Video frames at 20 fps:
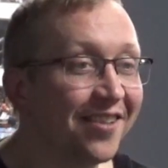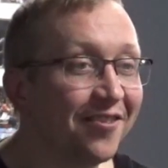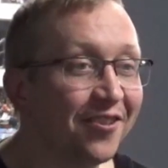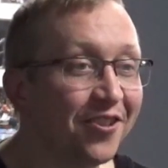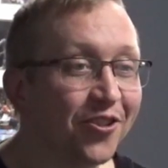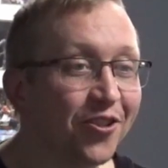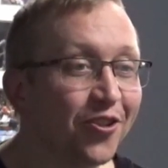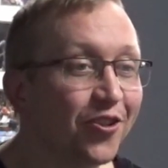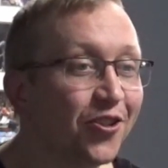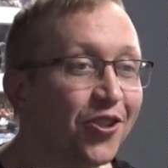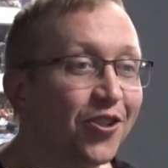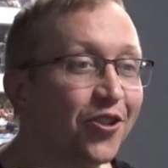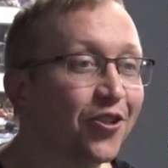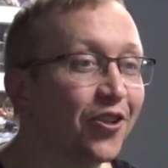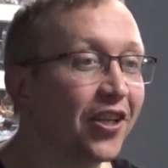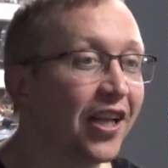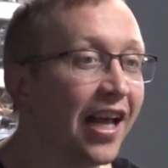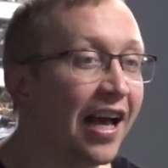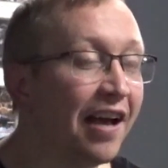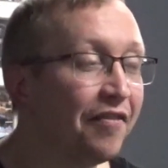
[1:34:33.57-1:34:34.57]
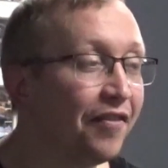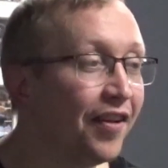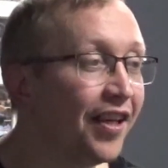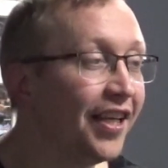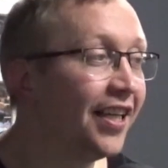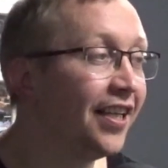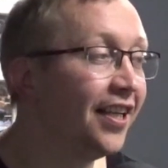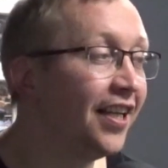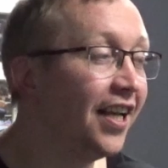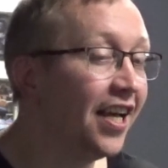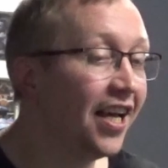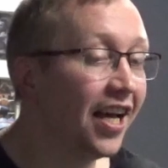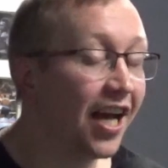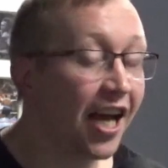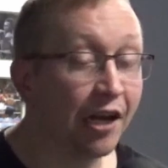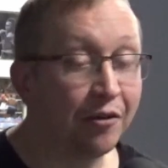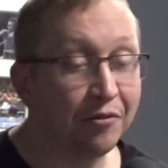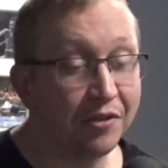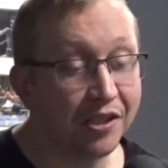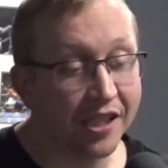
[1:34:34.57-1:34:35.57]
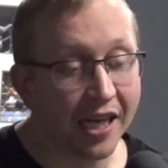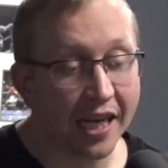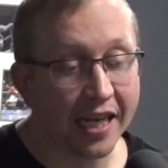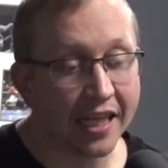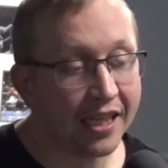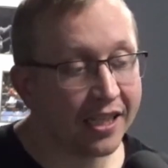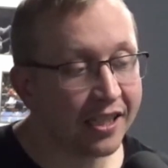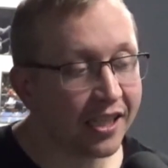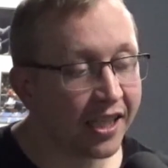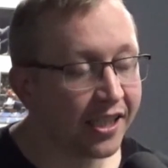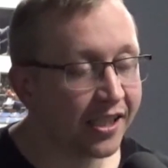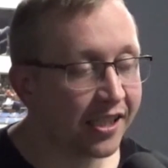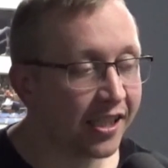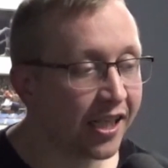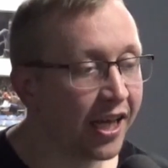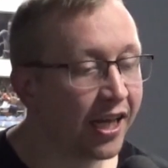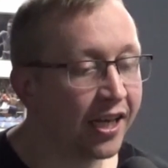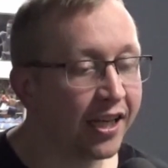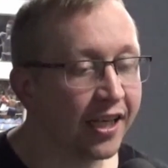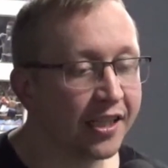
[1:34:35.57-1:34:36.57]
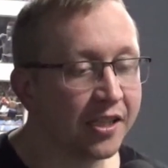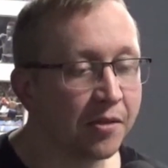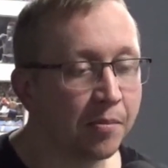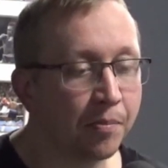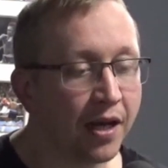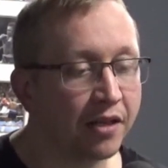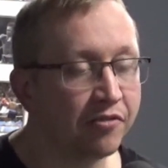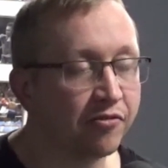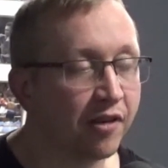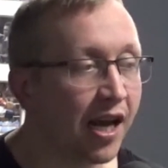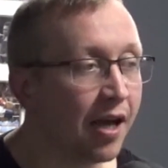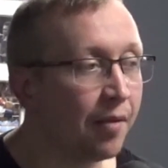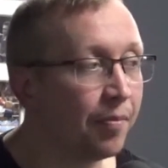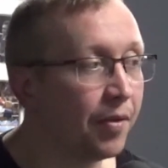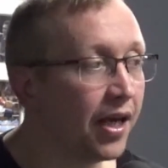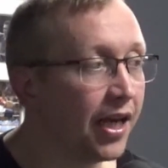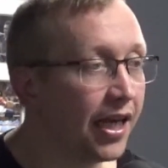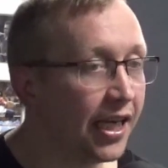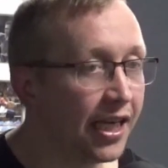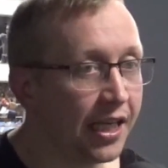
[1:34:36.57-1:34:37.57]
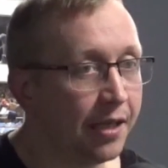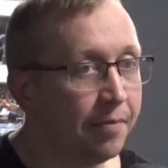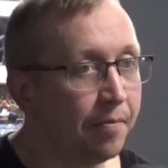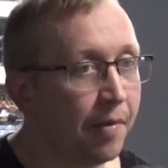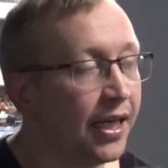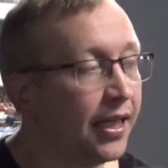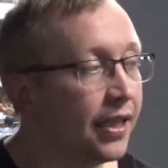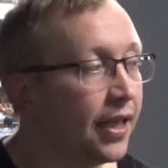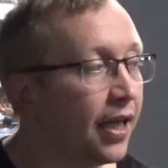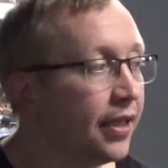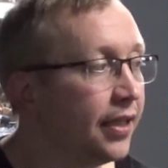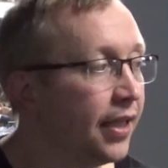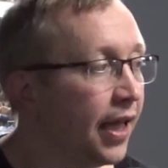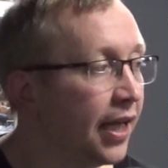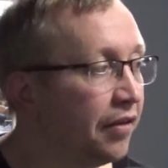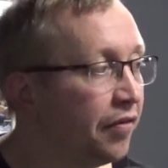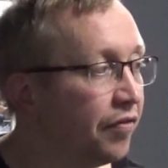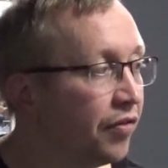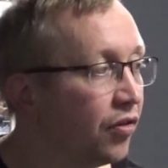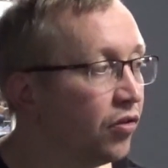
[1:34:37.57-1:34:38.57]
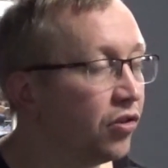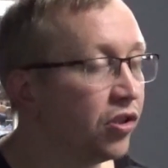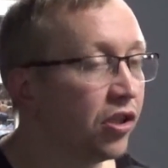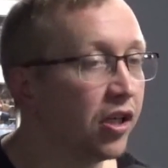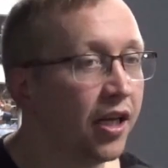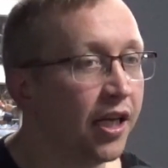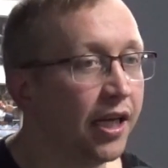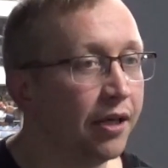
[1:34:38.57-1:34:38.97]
It was such a good laugh. Like, and I always say this, like, Sterling gets a bad rap. He made that day for us.